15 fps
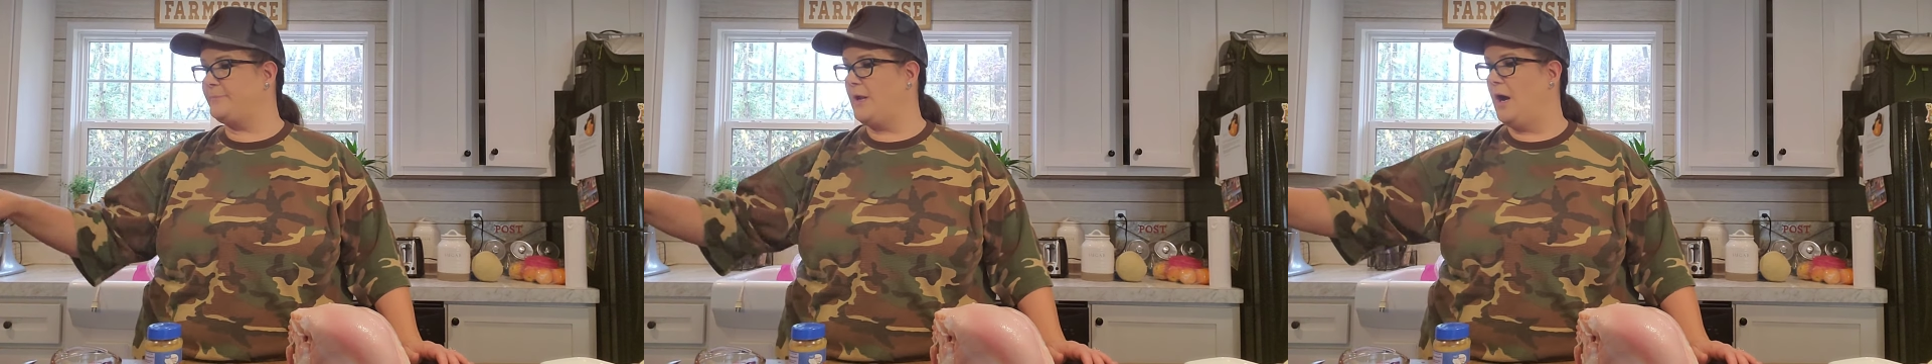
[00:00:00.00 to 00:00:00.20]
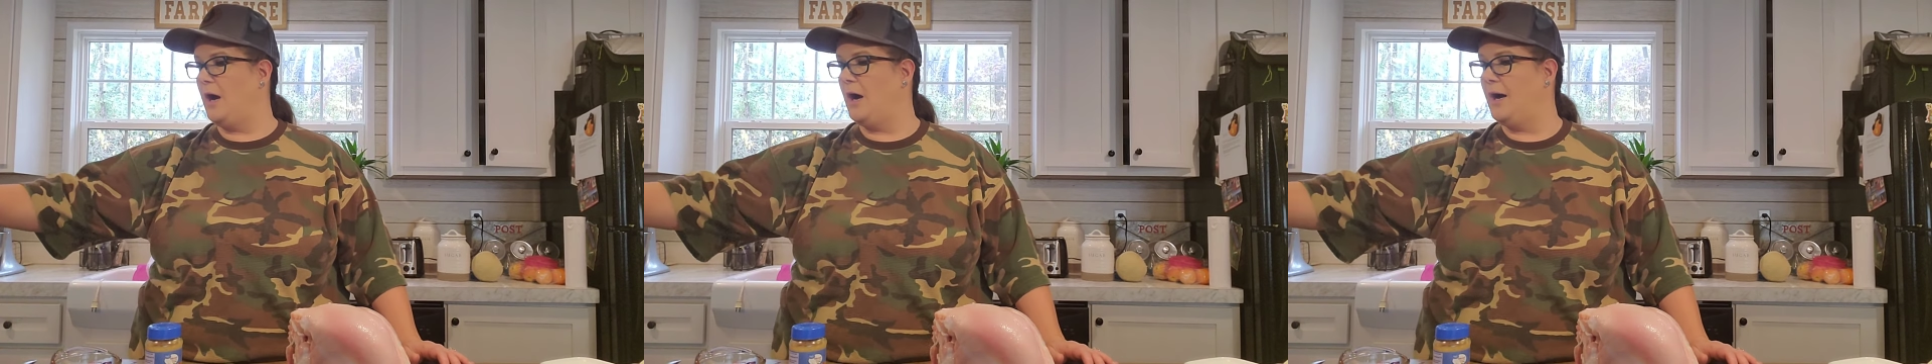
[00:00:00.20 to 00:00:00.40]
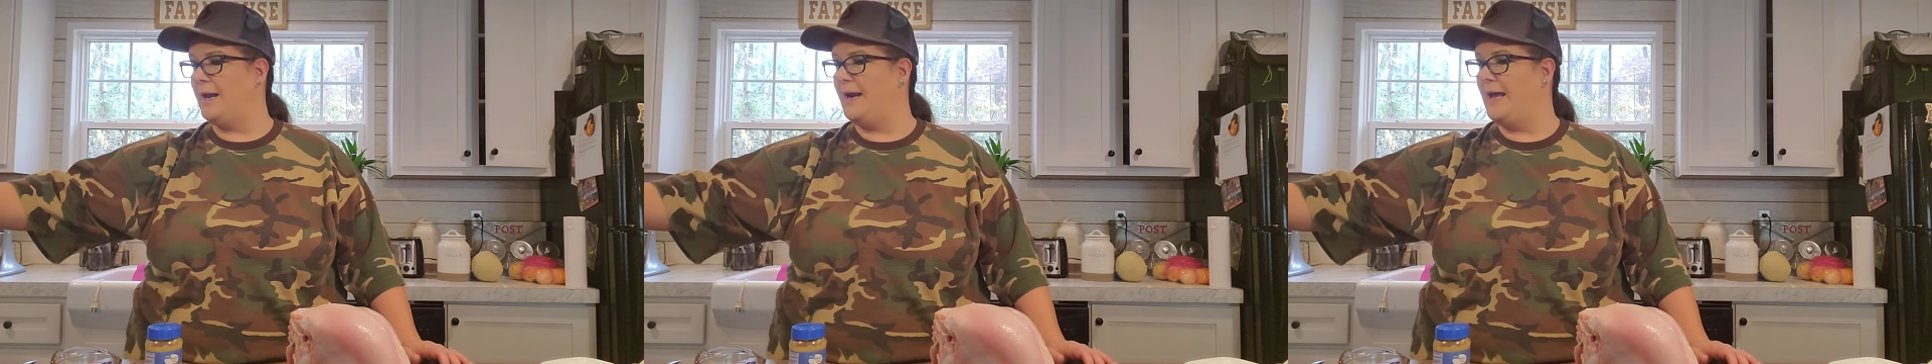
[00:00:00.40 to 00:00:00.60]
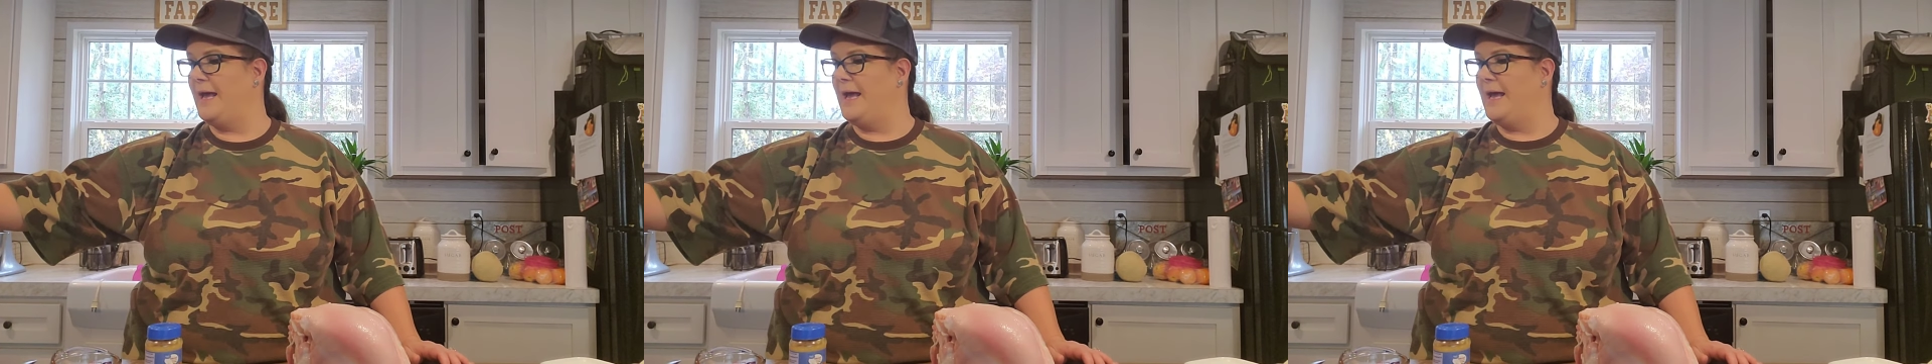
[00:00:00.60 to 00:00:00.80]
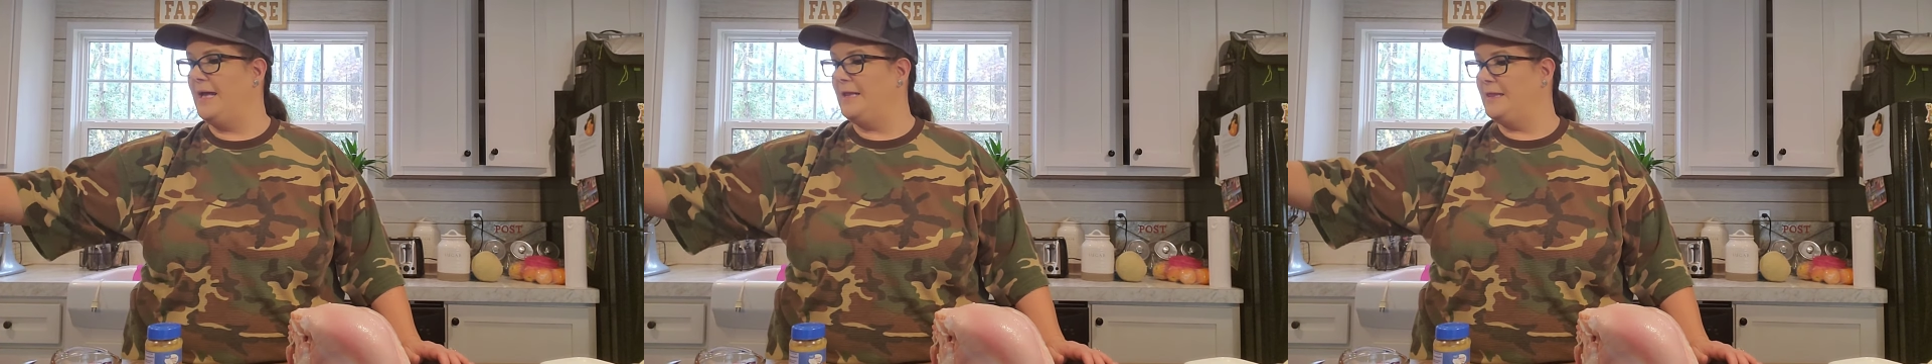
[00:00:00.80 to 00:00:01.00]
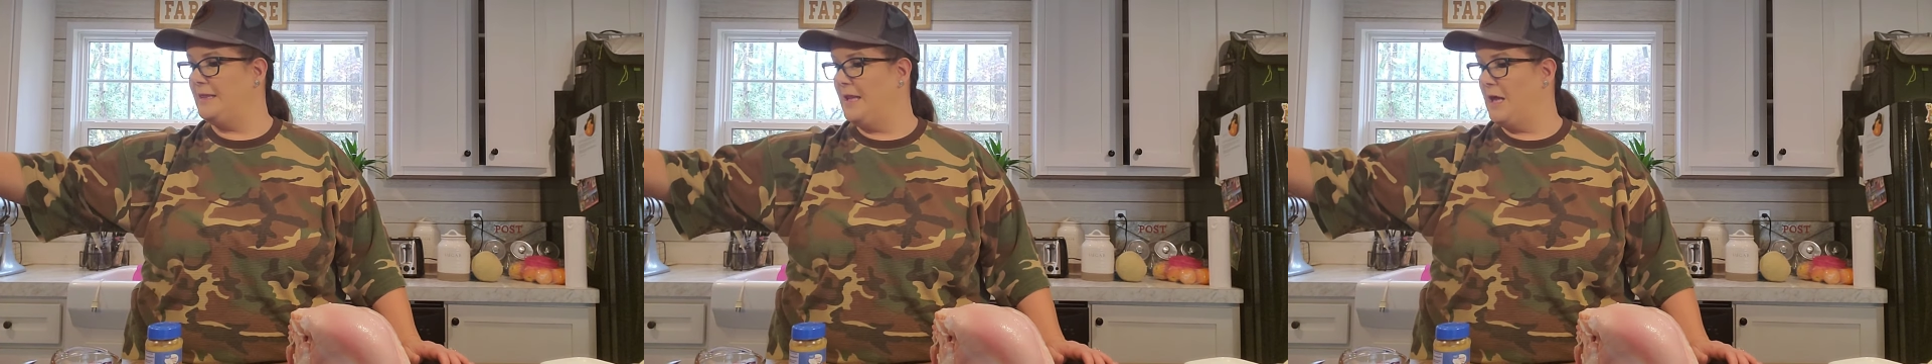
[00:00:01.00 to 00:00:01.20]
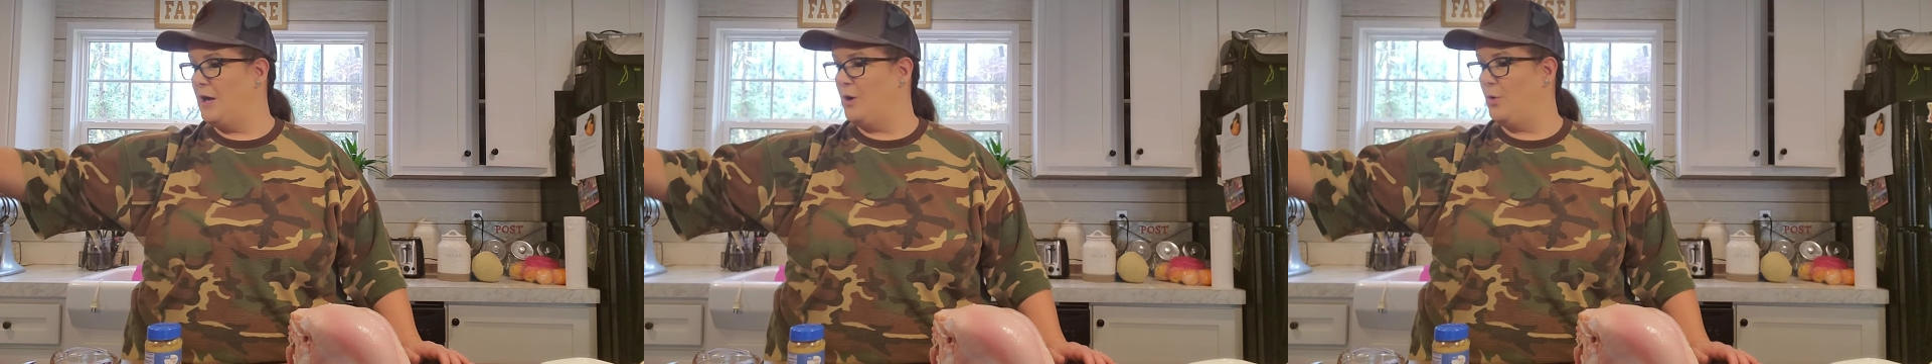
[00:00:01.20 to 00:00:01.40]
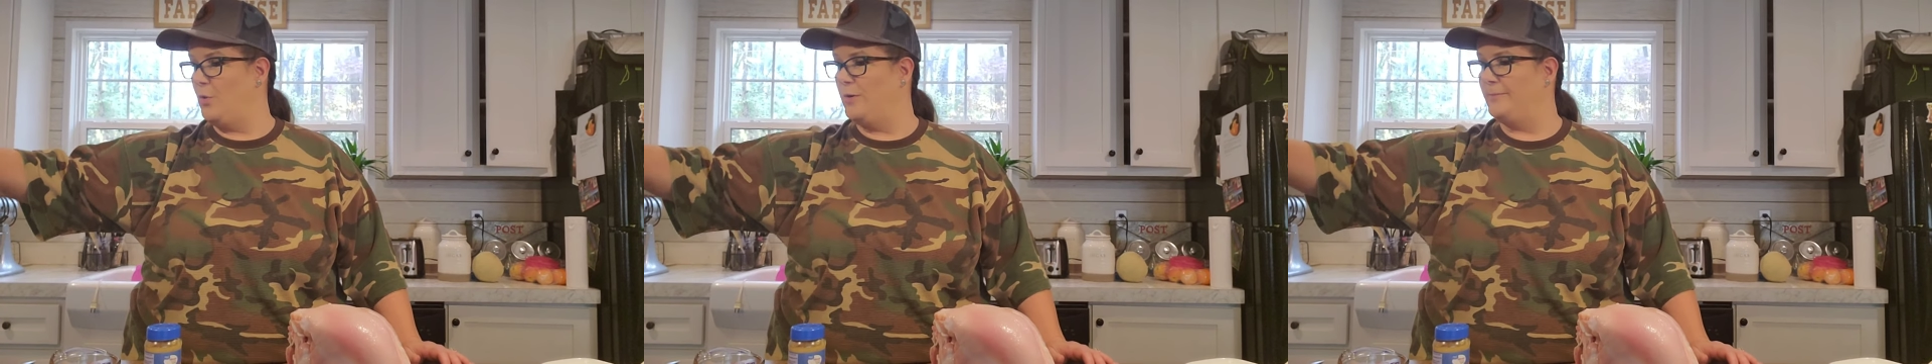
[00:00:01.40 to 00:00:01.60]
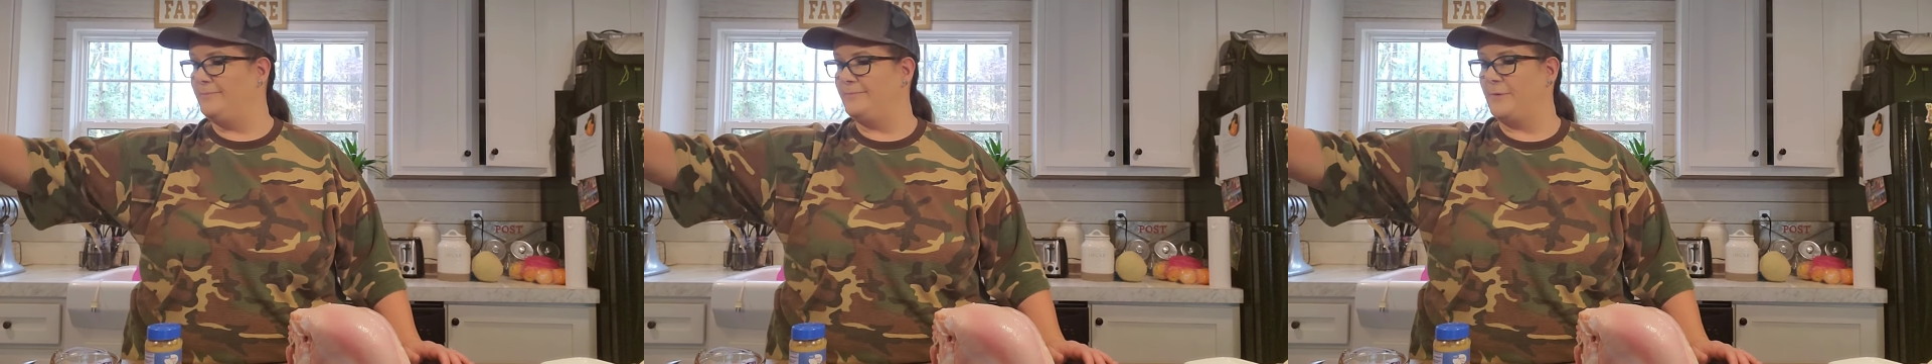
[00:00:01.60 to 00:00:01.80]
on low,